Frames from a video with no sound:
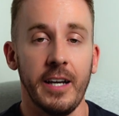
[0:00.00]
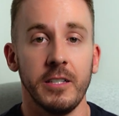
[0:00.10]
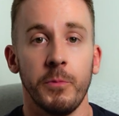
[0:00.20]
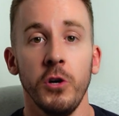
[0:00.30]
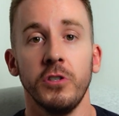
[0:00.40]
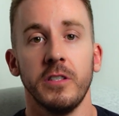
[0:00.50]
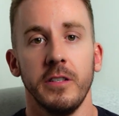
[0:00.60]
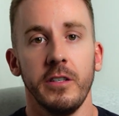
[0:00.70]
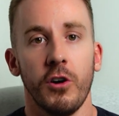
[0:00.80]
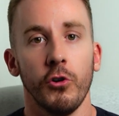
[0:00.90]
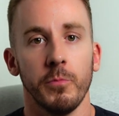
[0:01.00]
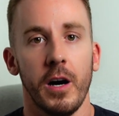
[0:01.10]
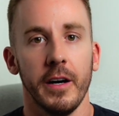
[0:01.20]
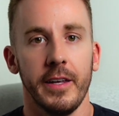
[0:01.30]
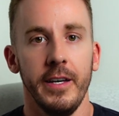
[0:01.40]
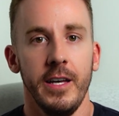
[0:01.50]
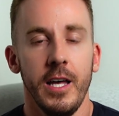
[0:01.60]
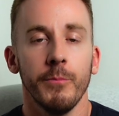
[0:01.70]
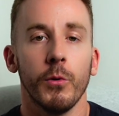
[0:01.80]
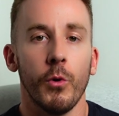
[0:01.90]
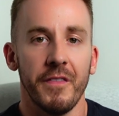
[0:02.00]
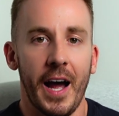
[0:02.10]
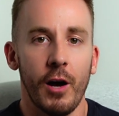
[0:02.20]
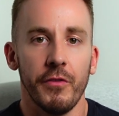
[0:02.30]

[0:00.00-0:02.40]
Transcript: exposure to the gold market, but without